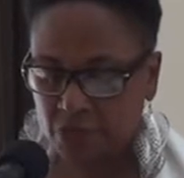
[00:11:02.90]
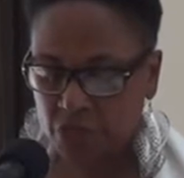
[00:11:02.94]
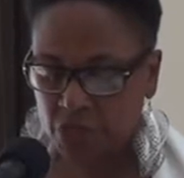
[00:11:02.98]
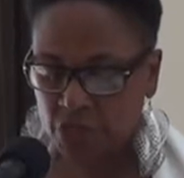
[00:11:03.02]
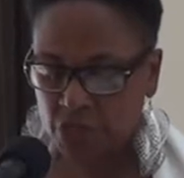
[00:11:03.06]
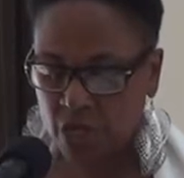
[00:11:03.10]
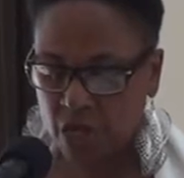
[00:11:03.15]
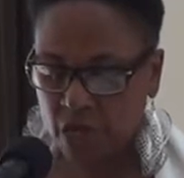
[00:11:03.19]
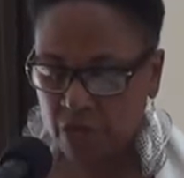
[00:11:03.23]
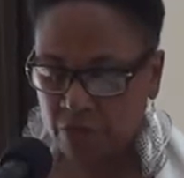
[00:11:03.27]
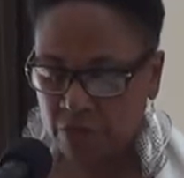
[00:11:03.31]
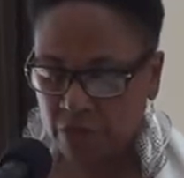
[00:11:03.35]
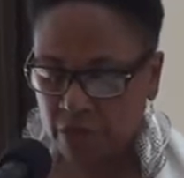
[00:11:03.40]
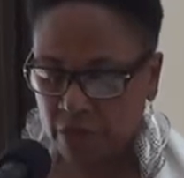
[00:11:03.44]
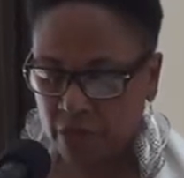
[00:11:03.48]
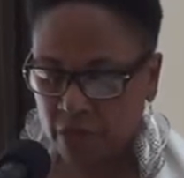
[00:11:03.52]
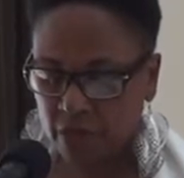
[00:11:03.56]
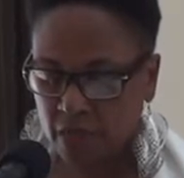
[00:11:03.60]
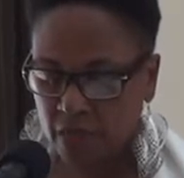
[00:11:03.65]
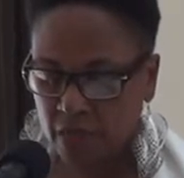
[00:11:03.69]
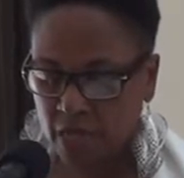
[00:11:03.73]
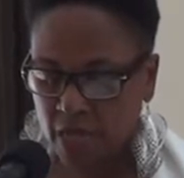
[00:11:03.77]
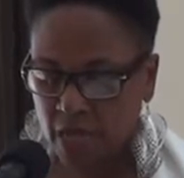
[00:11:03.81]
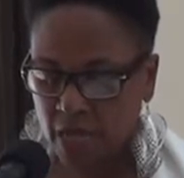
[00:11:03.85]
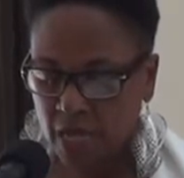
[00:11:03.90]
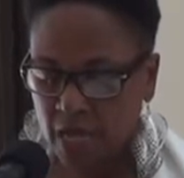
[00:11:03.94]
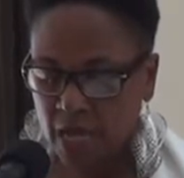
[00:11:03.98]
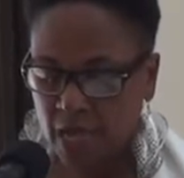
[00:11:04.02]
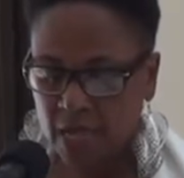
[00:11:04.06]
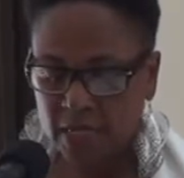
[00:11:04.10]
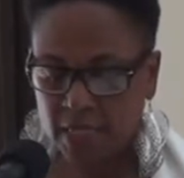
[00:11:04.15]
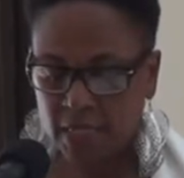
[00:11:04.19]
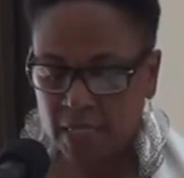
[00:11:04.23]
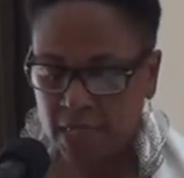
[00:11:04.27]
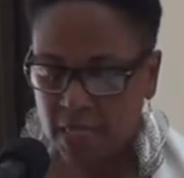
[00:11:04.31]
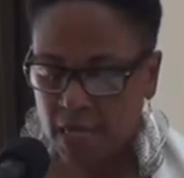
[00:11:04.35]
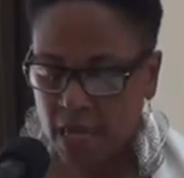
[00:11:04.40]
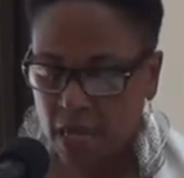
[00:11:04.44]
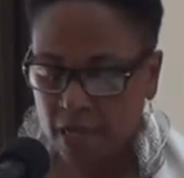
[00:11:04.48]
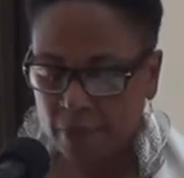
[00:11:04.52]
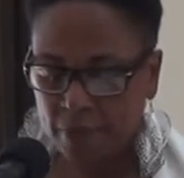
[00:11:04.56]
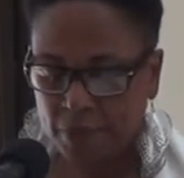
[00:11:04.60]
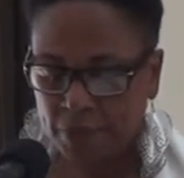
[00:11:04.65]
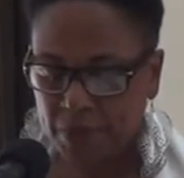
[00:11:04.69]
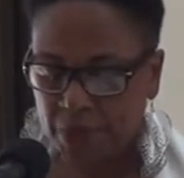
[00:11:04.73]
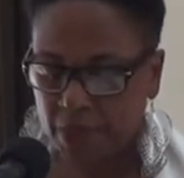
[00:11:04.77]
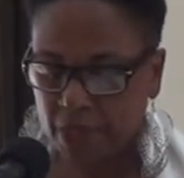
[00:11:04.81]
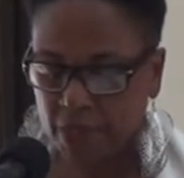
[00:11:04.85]
the genre, and
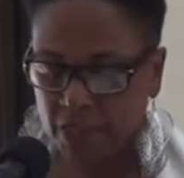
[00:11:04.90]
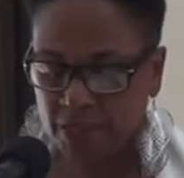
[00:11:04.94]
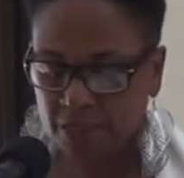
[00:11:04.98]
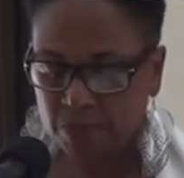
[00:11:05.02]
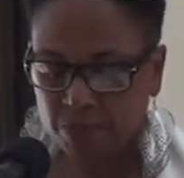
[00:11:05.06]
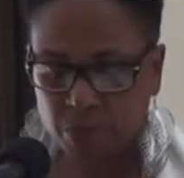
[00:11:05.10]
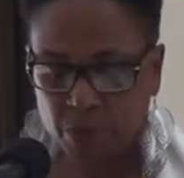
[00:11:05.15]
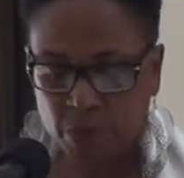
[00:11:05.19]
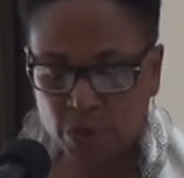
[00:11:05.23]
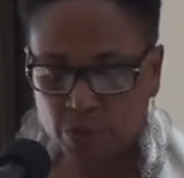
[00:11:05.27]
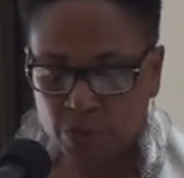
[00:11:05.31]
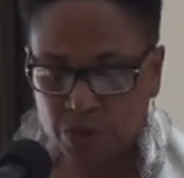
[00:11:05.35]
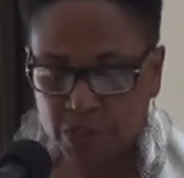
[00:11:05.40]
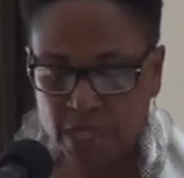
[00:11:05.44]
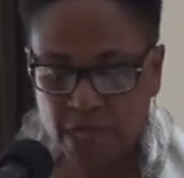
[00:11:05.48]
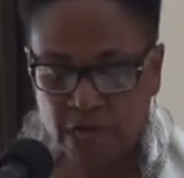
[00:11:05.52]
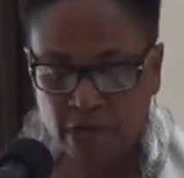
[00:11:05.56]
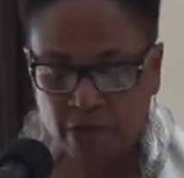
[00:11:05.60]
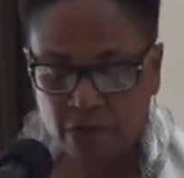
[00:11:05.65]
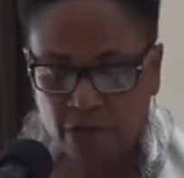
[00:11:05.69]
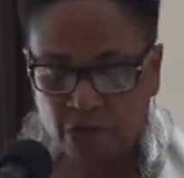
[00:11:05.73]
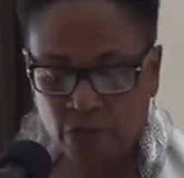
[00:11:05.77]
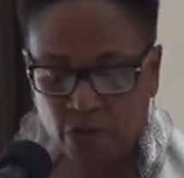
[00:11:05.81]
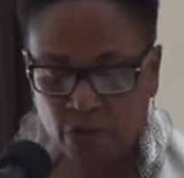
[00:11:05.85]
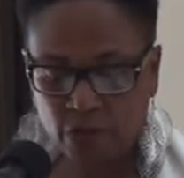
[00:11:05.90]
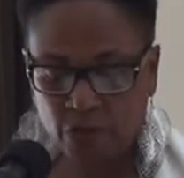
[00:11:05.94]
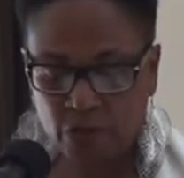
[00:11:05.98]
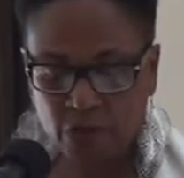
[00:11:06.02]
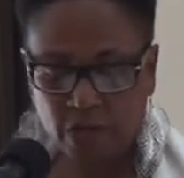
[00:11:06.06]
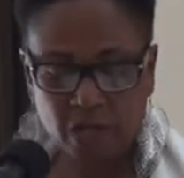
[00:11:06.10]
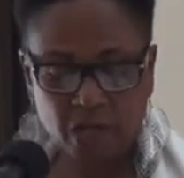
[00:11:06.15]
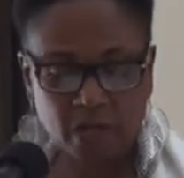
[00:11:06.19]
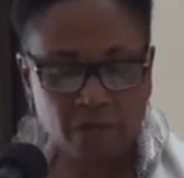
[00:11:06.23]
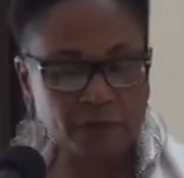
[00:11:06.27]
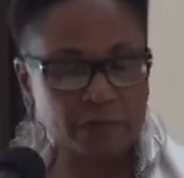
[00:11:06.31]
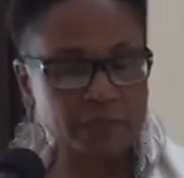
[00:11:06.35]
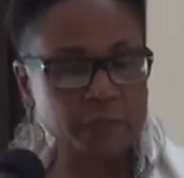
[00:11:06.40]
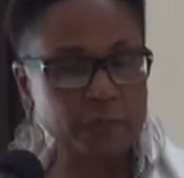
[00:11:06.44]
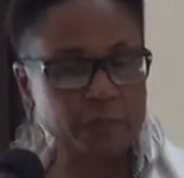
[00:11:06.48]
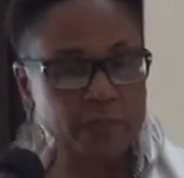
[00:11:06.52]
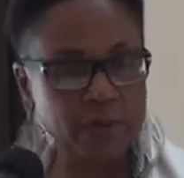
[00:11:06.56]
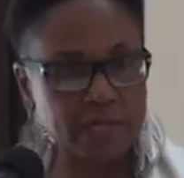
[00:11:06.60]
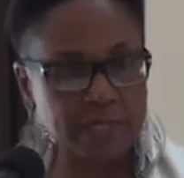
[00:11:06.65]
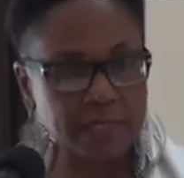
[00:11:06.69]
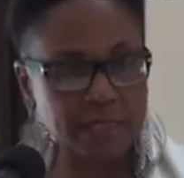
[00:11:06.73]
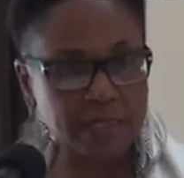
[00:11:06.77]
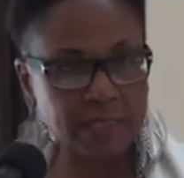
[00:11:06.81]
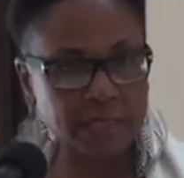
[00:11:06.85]
not because Bo Derek or Elvis
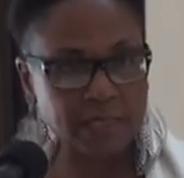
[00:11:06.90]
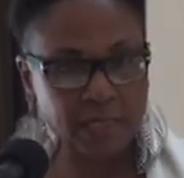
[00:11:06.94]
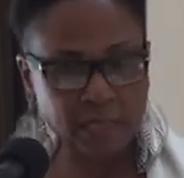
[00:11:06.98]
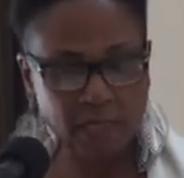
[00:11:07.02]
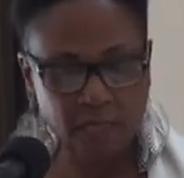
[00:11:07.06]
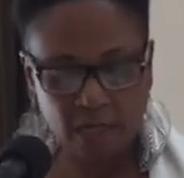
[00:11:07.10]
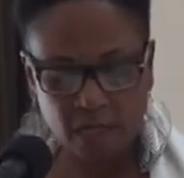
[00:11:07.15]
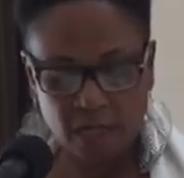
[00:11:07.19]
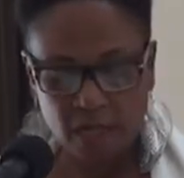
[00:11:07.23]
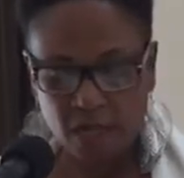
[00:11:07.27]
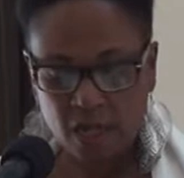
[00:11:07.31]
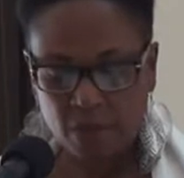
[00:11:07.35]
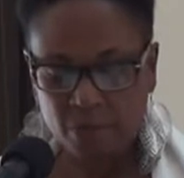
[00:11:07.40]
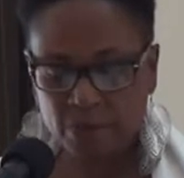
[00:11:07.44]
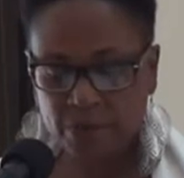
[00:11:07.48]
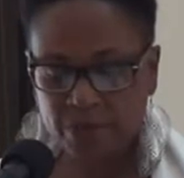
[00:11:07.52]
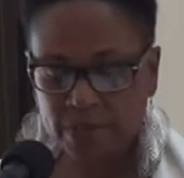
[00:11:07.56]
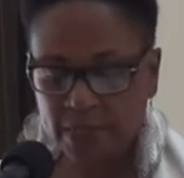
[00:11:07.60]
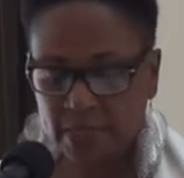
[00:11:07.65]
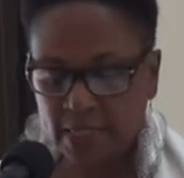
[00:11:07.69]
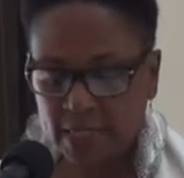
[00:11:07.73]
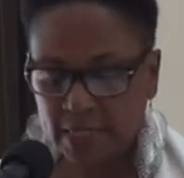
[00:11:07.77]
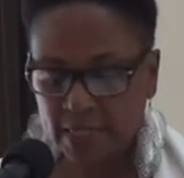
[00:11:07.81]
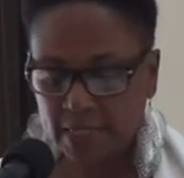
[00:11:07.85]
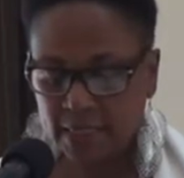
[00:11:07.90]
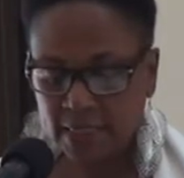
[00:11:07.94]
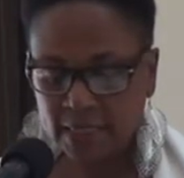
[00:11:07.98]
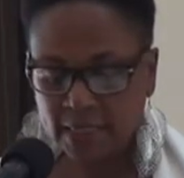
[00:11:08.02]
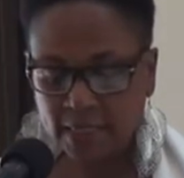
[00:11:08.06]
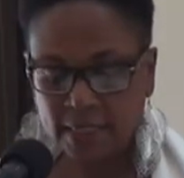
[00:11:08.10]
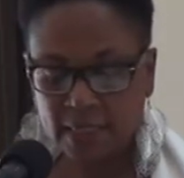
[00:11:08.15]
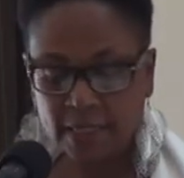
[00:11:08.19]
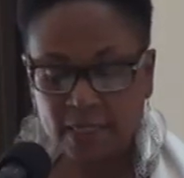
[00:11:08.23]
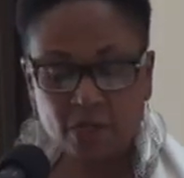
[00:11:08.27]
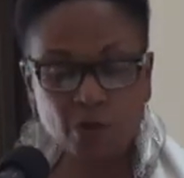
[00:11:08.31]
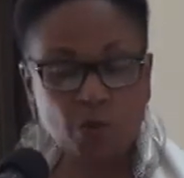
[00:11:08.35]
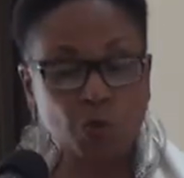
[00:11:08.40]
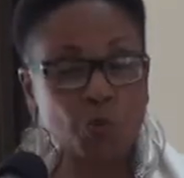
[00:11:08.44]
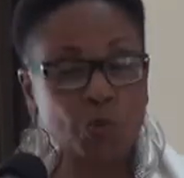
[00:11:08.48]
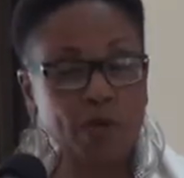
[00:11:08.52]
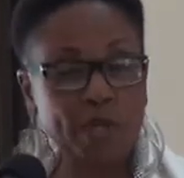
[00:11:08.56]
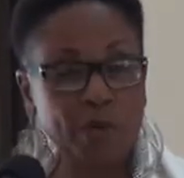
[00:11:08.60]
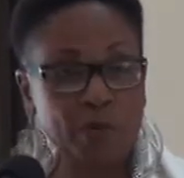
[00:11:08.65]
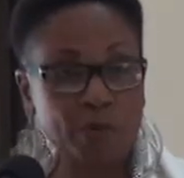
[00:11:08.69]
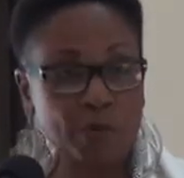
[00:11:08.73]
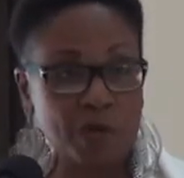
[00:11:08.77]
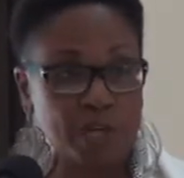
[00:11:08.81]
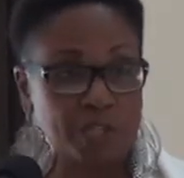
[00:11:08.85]
Presley presented it in a
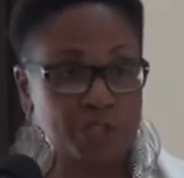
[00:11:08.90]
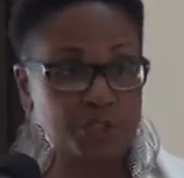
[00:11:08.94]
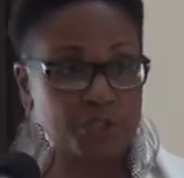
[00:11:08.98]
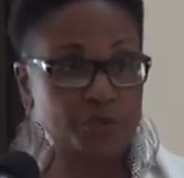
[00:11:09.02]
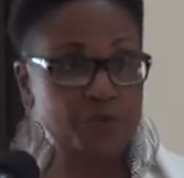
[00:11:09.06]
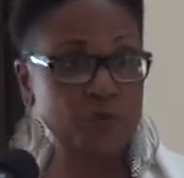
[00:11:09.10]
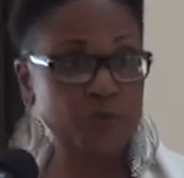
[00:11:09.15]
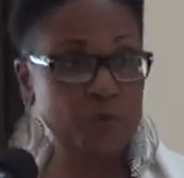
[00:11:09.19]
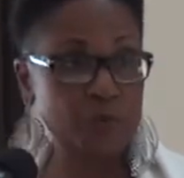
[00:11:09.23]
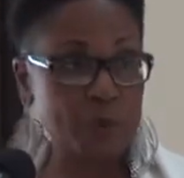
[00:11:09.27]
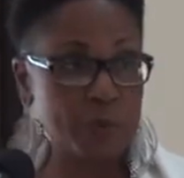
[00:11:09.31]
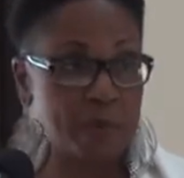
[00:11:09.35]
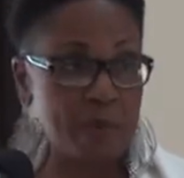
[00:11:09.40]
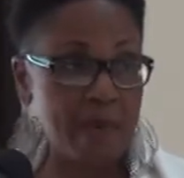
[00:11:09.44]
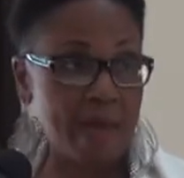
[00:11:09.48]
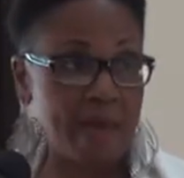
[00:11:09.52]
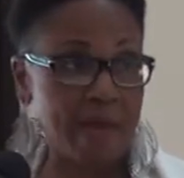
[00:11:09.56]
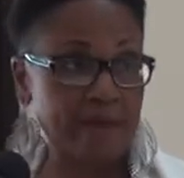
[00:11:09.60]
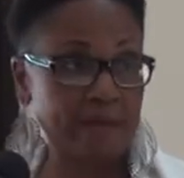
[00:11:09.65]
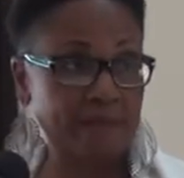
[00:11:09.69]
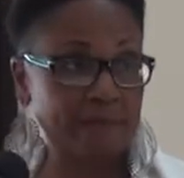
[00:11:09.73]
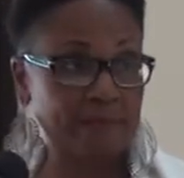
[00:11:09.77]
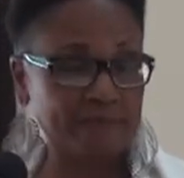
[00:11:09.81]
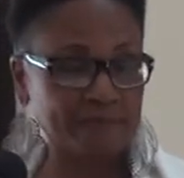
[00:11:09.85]
whitewashed format.